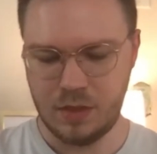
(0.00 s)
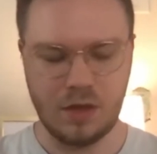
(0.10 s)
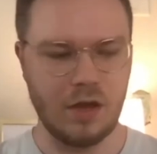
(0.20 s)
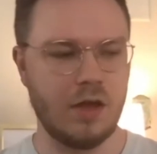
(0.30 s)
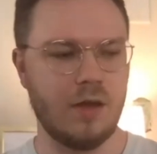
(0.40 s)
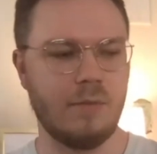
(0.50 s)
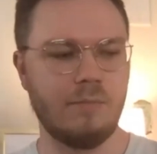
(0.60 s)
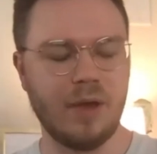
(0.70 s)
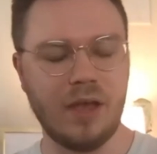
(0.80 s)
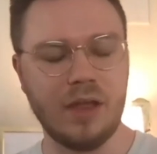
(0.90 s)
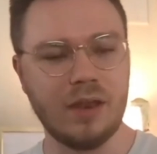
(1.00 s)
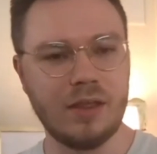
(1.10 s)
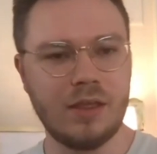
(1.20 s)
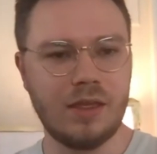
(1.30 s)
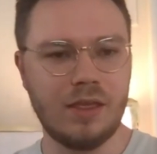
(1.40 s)
uh, but
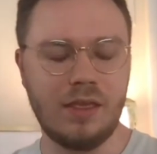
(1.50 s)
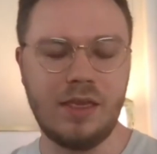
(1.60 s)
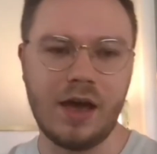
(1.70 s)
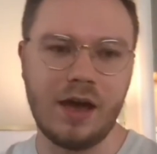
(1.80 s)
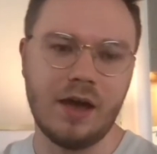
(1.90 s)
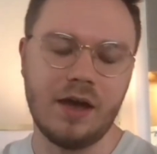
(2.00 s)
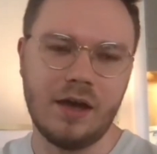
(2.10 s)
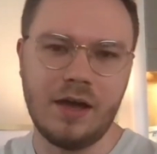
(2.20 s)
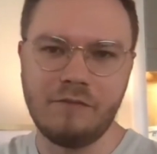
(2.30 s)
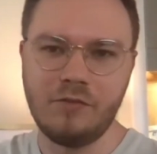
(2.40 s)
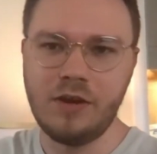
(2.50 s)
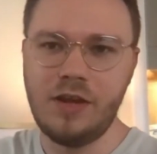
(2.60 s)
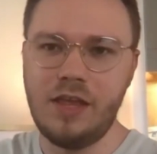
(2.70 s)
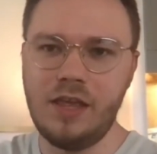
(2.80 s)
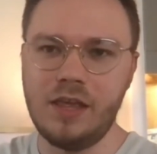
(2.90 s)
yeah,
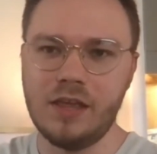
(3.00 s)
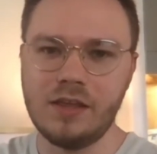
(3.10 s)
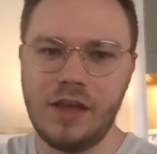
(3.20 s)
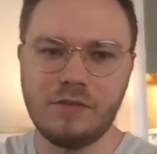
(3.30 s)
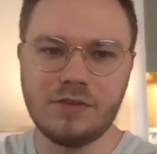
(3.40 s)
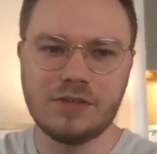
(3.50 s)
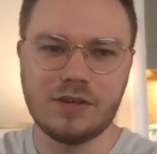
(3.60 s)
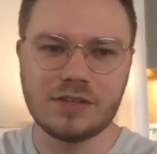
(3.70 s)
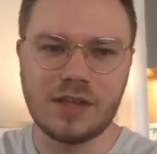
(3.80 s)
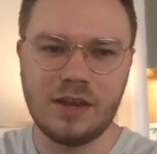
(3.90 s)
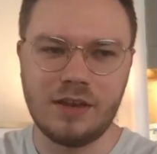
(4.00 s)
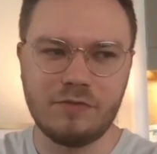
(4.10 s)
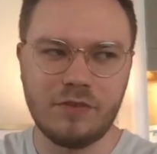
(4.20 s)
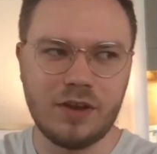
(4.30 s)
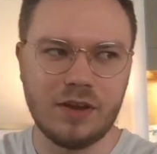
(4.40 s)
every every song is kind of
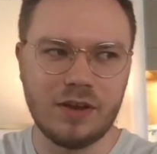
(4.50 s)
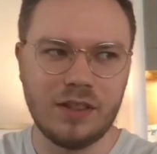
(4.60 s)
different.